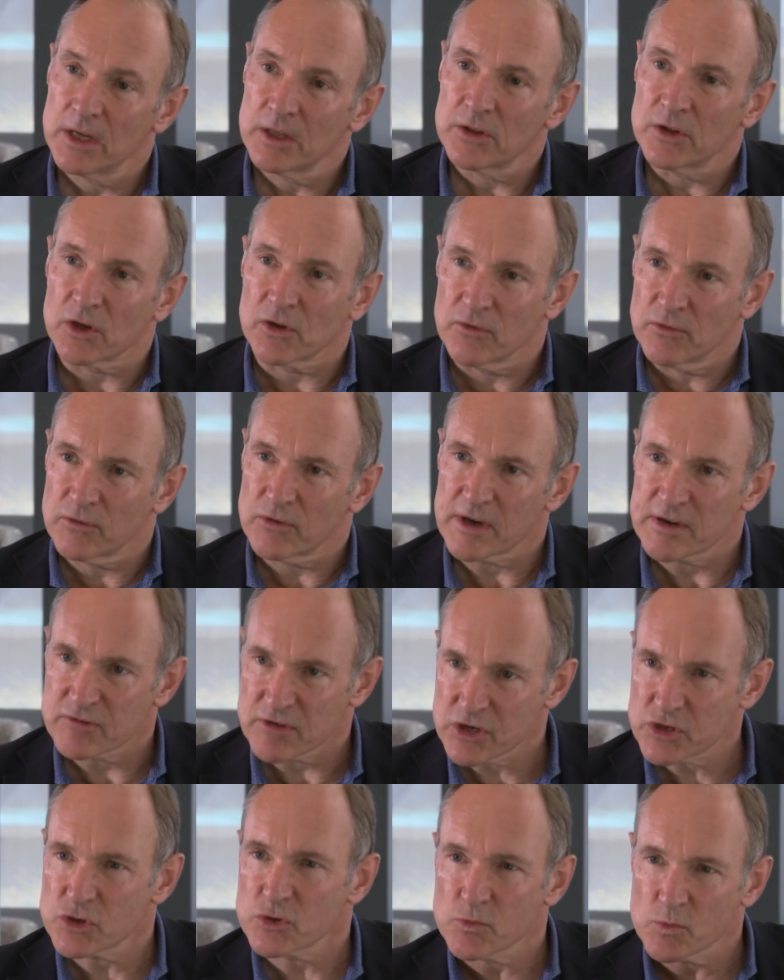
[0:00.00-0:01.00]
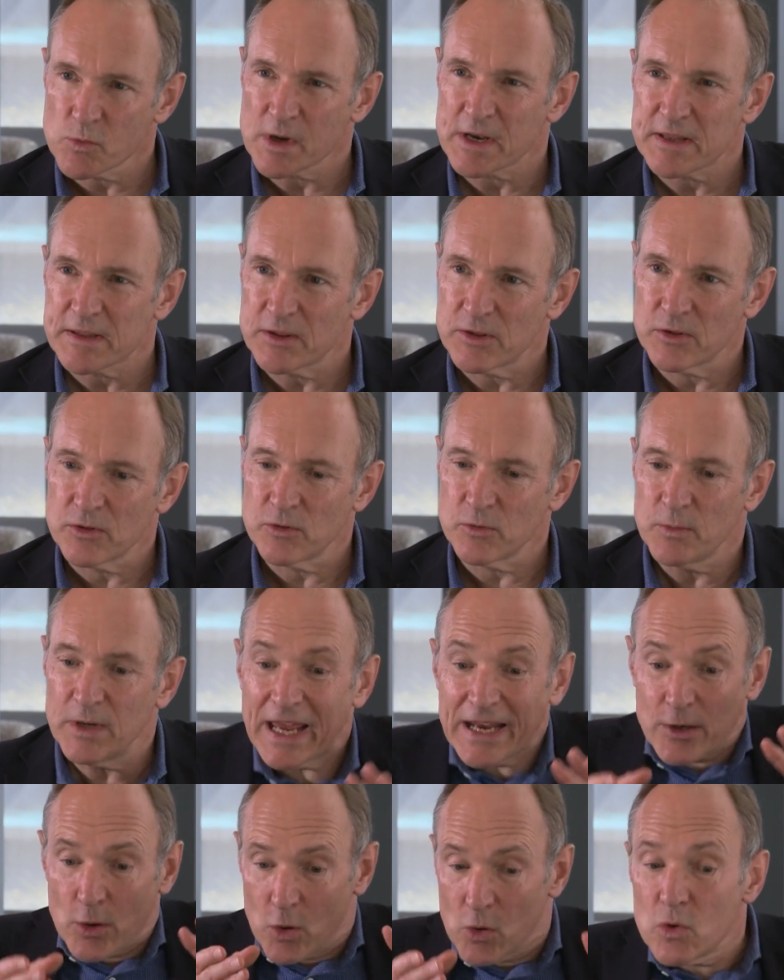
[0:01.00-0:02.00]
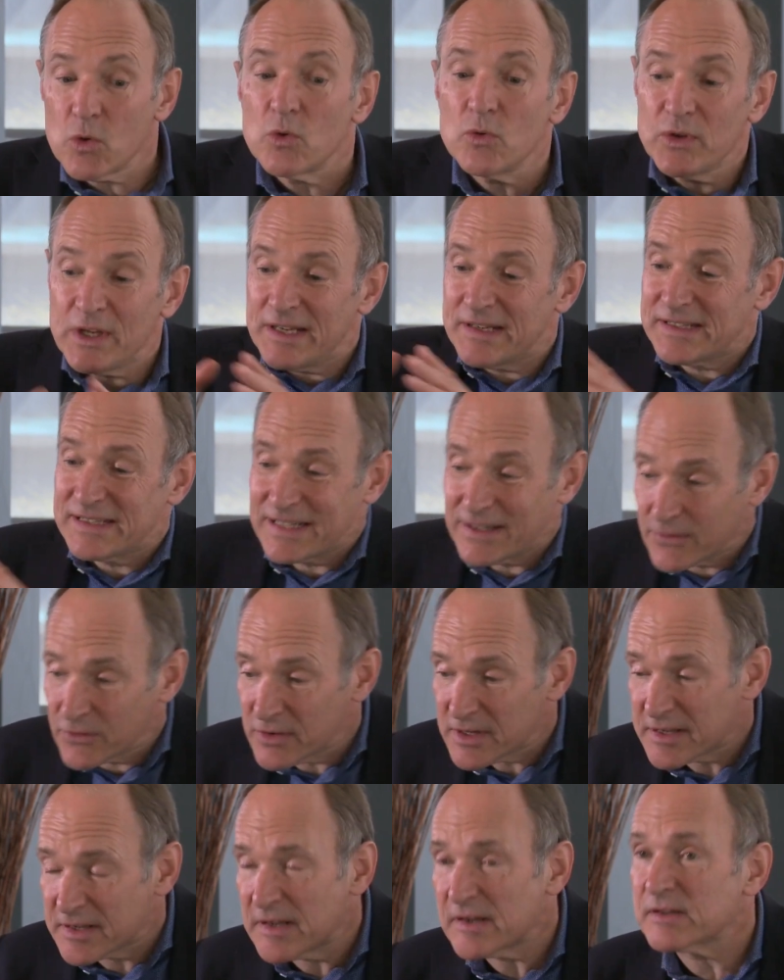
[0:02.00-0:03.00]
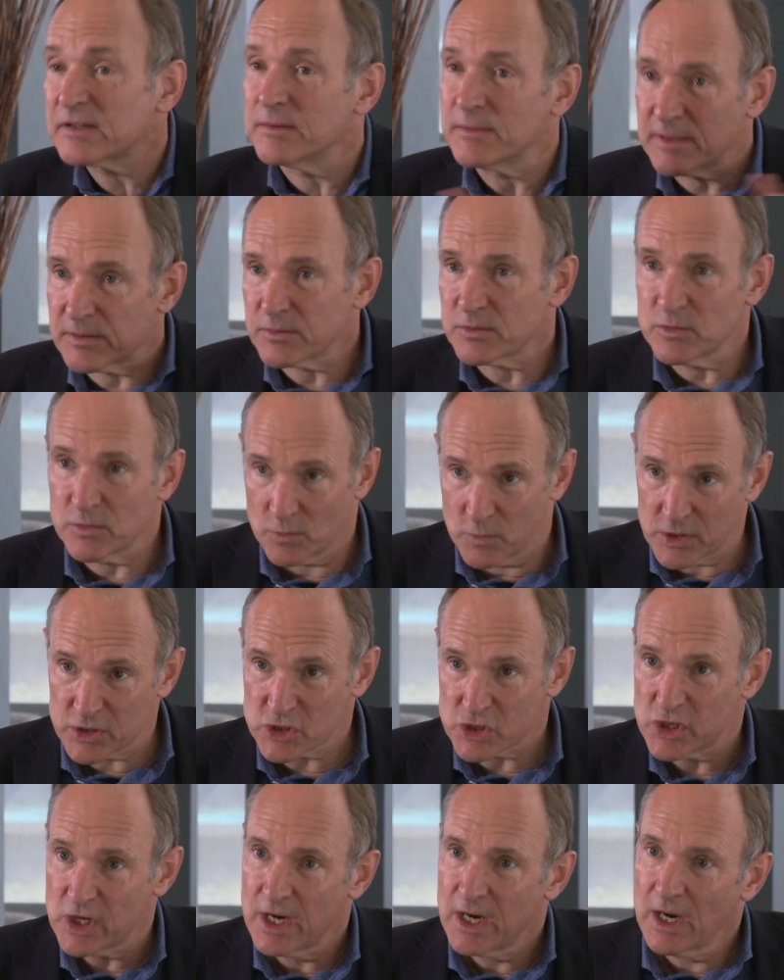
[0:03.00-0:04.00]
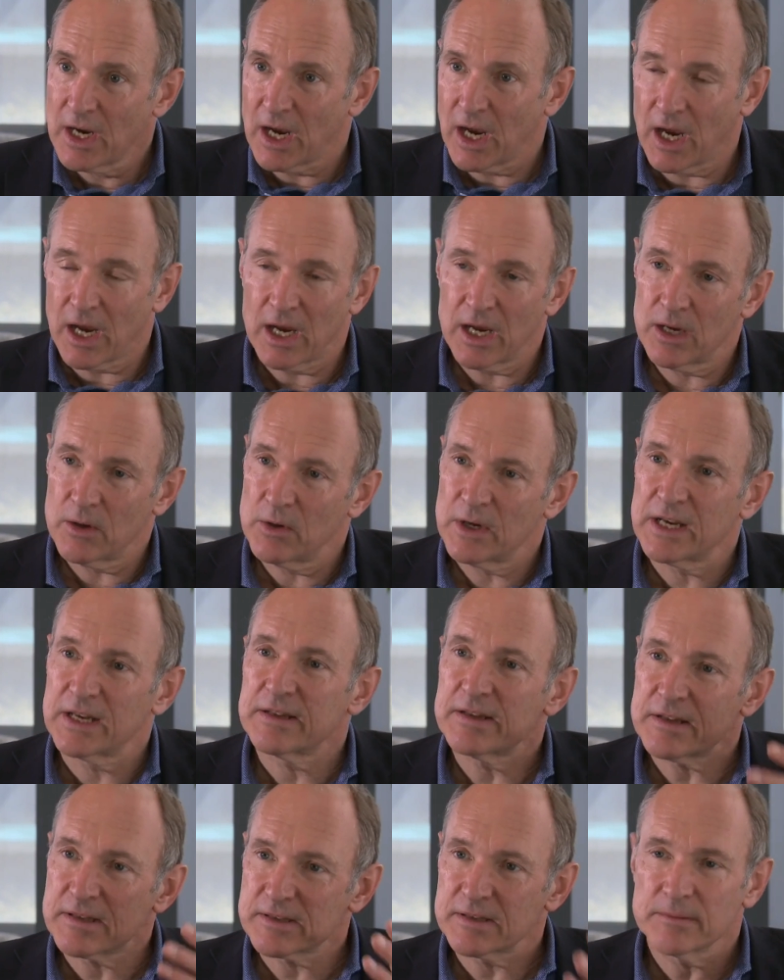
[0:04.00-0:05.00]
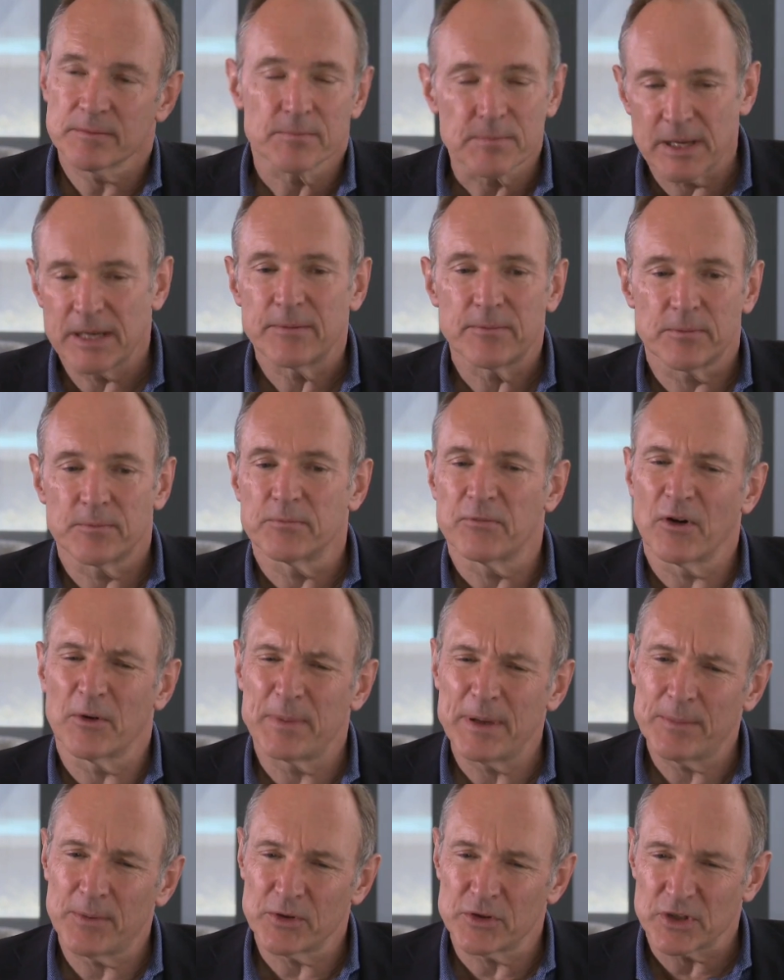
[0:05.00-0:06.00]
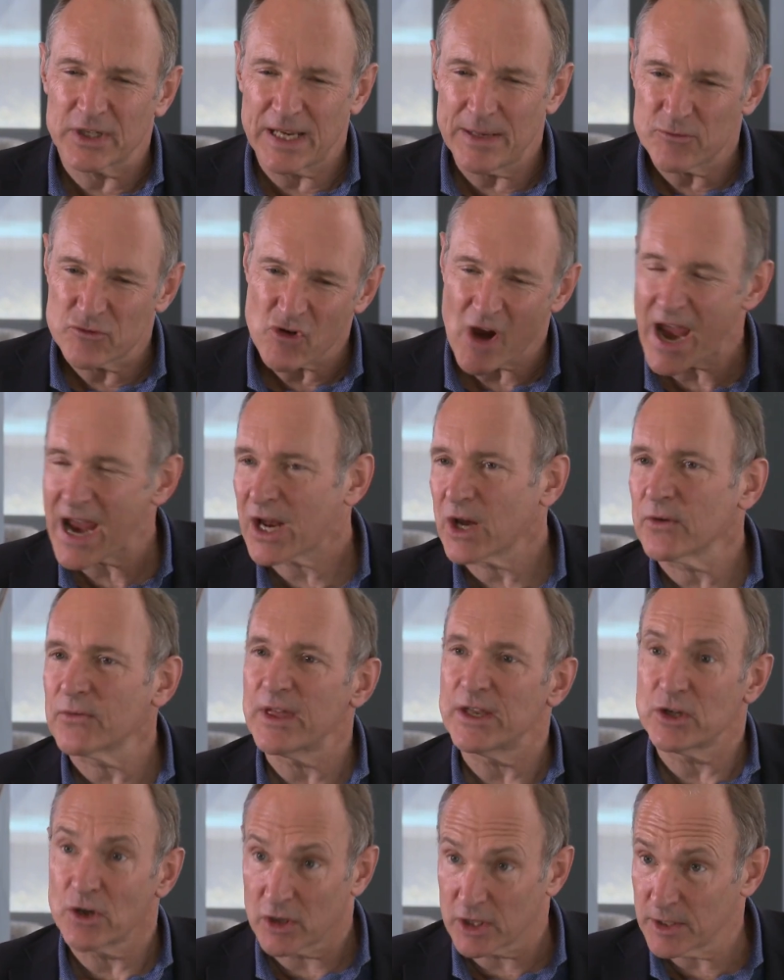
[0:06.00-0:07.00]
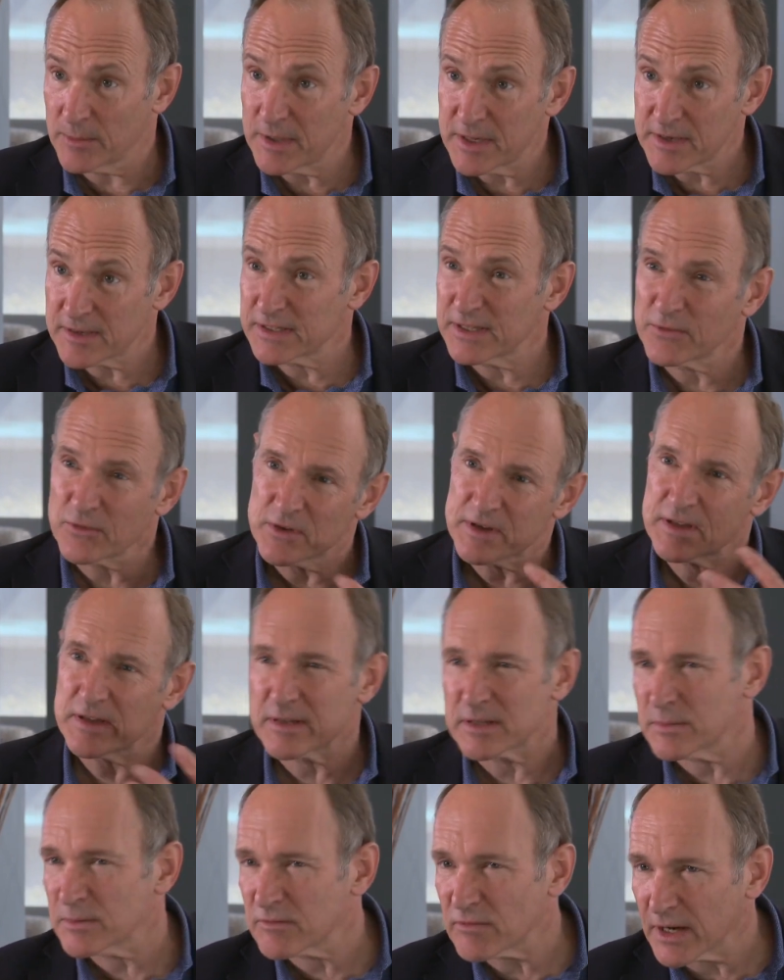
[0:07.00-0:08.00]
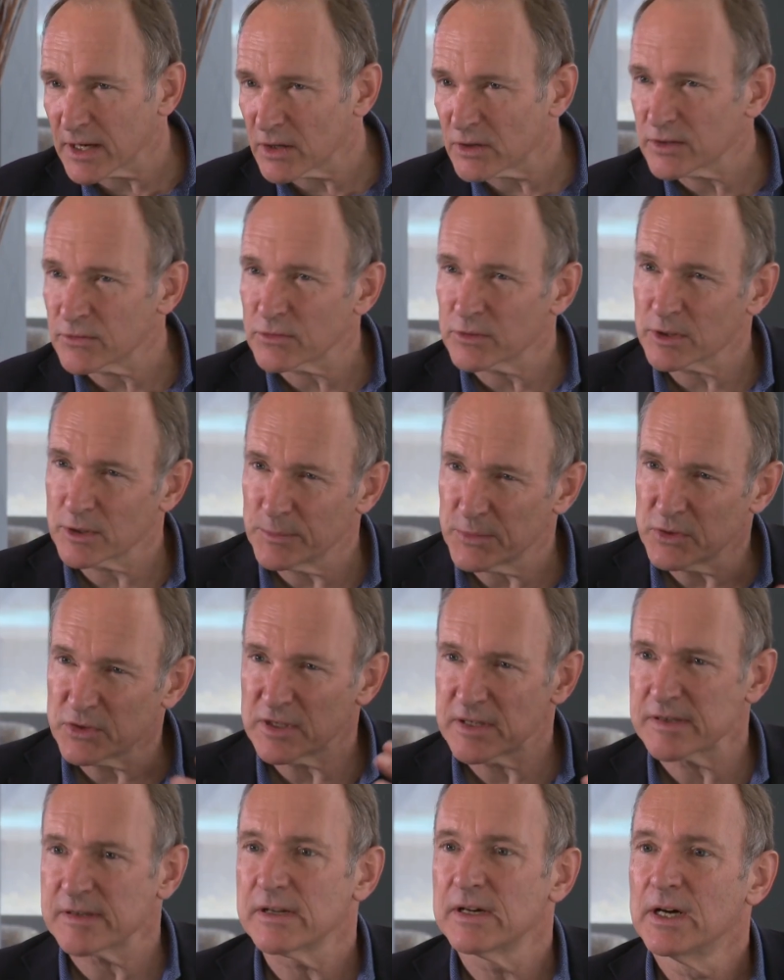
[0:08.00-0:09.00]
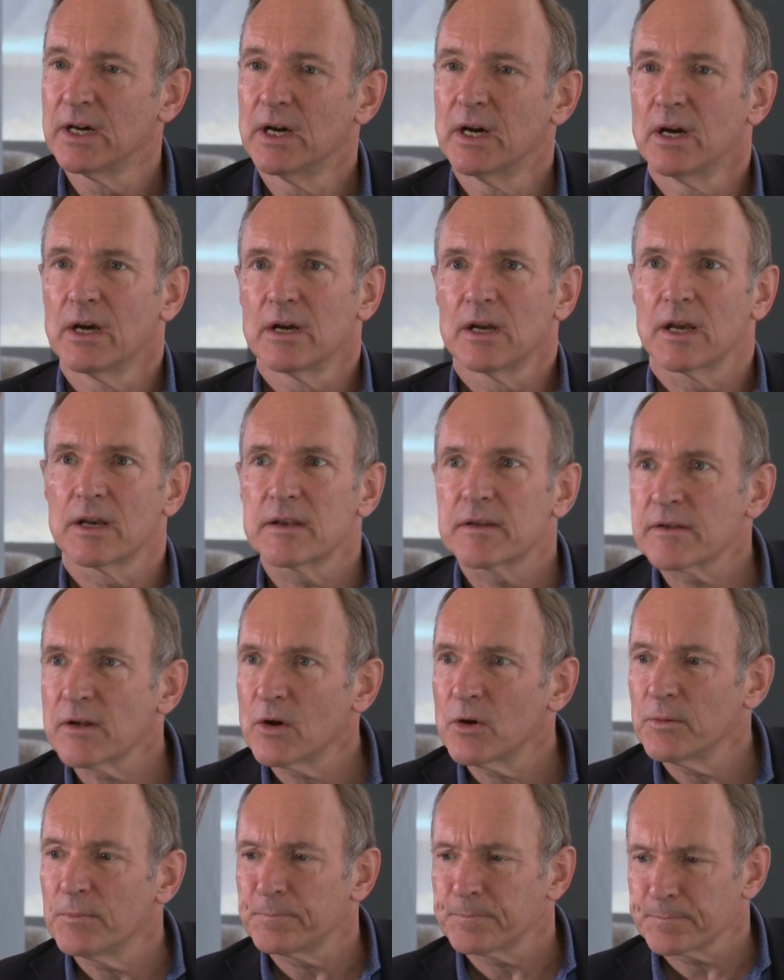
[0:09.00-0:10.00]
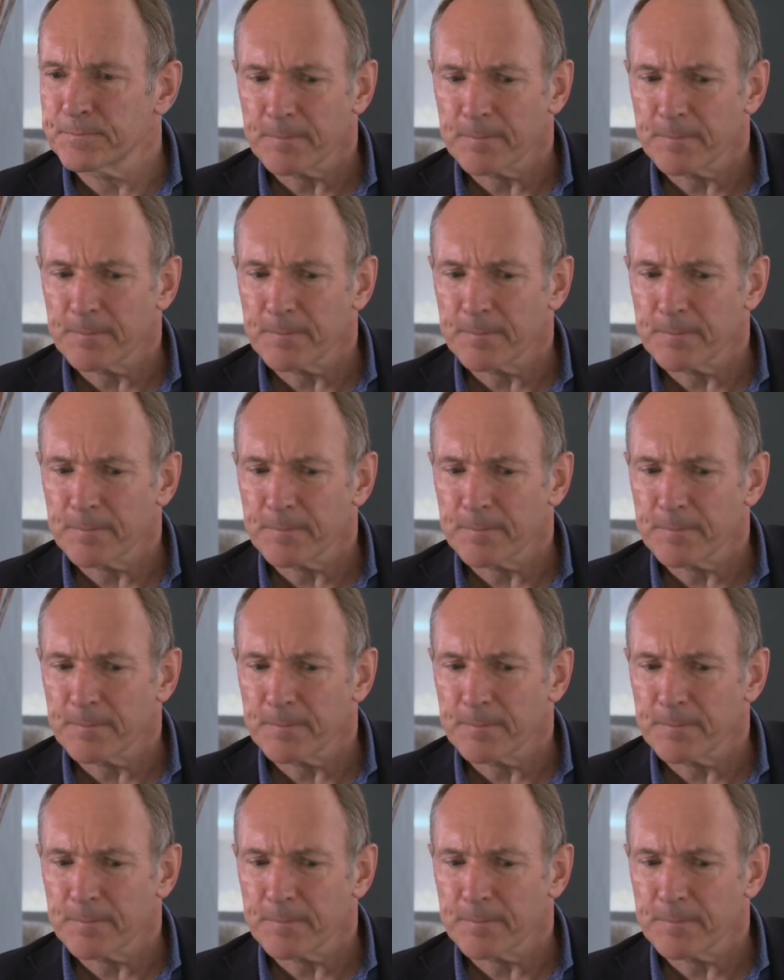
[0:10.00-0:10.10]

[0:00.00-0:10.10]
The frustration was that we had all these different systems which existed for people to keep track of their documents, different systems running on different computers. And so